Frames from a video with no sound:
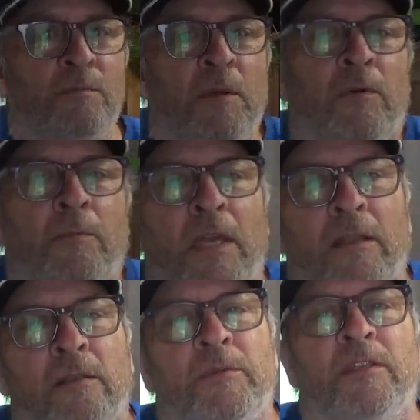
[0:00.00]
people
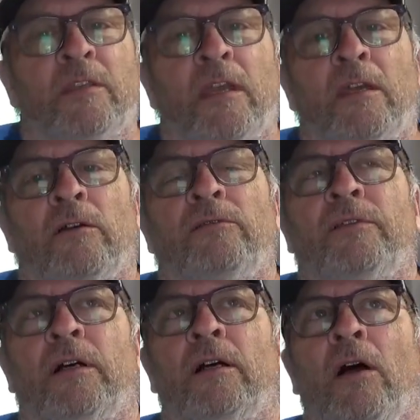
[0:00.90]
make the mistake of
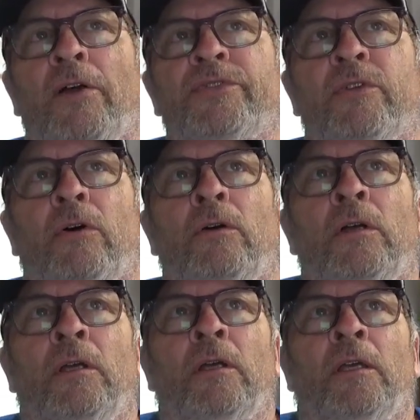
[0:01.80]
also,
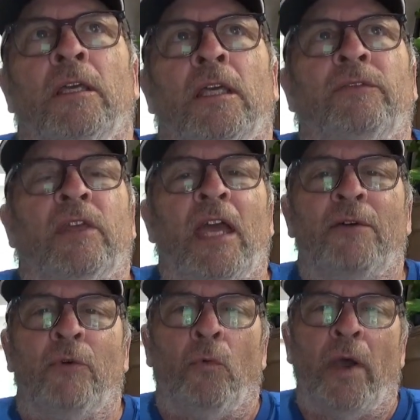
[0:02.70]
if they
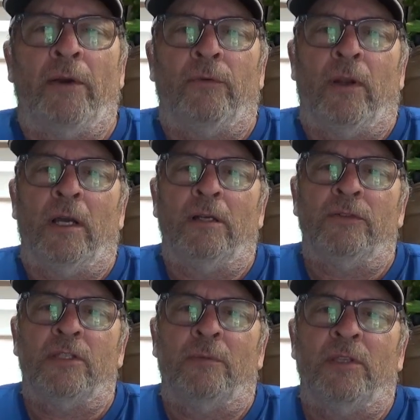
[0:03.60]
have a wet rug or
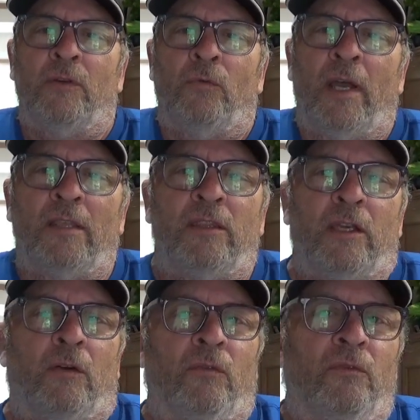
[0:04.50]
something wet,
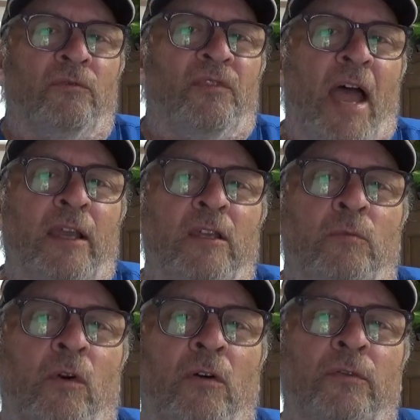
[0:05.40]
they'll
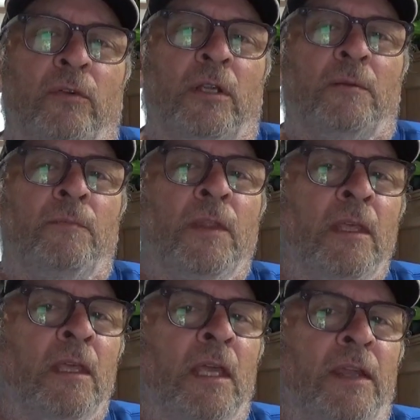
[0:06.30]
vacuum over it
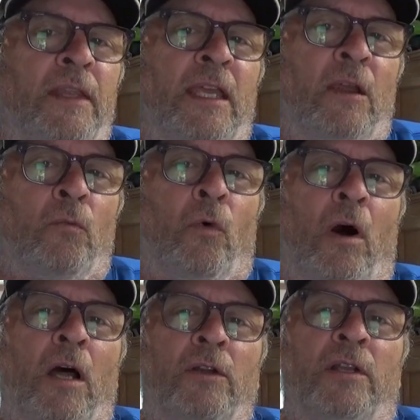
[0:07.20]
and they get
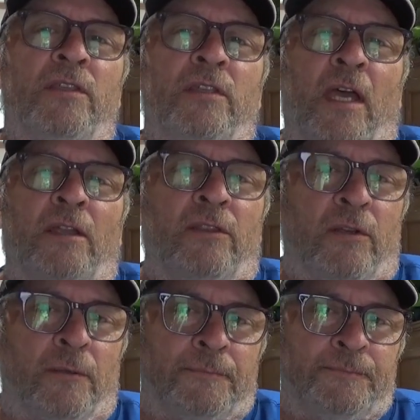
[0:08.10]
water inside
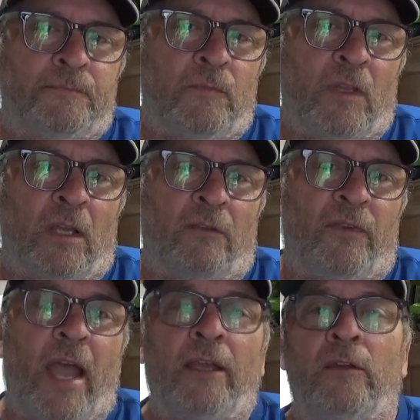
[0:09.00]
their
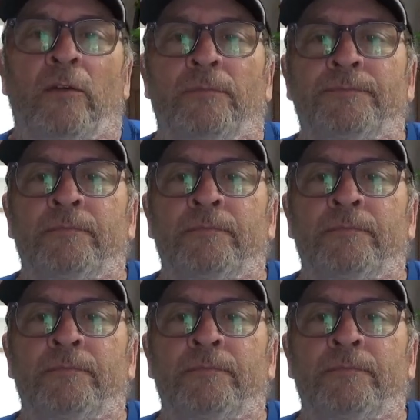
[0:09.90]
vacuum,